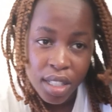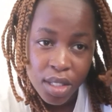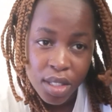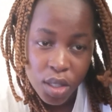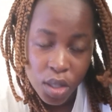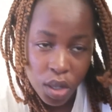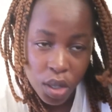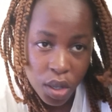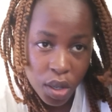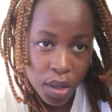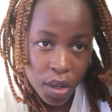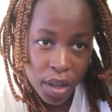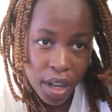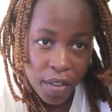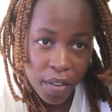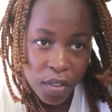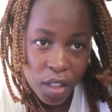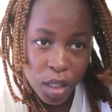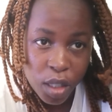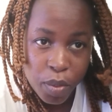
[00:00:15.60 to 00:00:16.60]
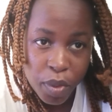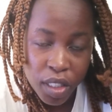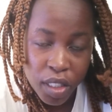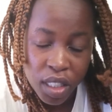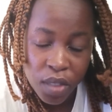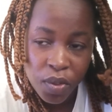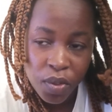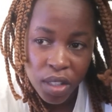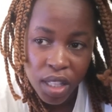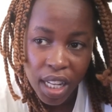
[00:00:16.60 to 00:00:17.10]
so i've not
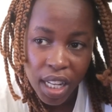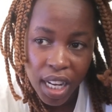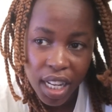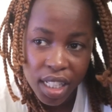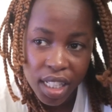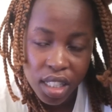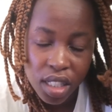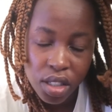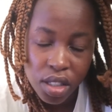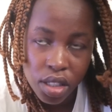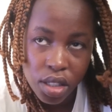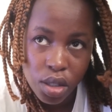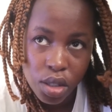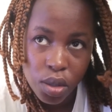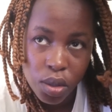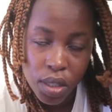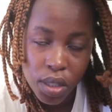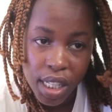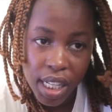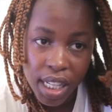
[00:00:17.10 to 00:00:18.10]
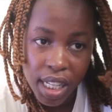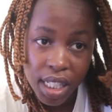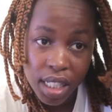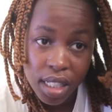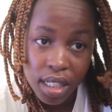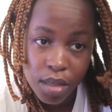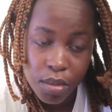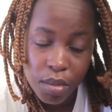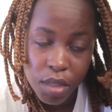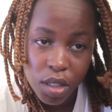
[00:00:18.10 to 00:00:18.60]
posted for the last two
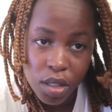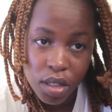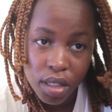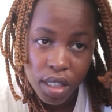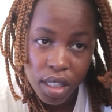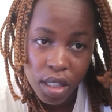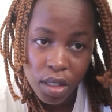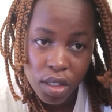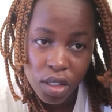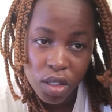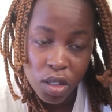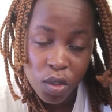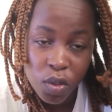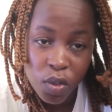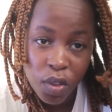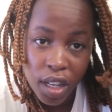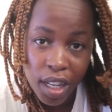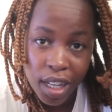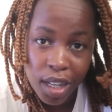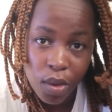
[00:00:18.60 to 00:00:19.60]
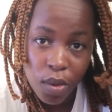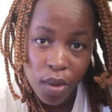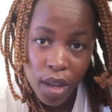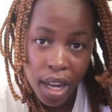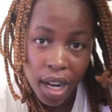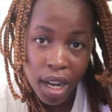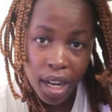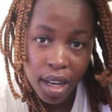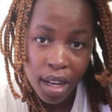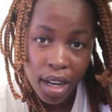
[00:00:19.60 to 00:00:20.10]
days because i was not feeling
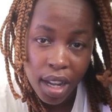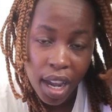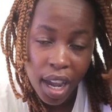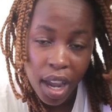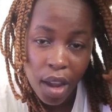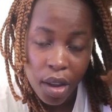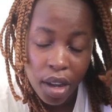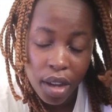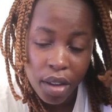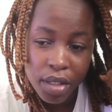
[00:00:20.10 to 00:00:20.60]
well i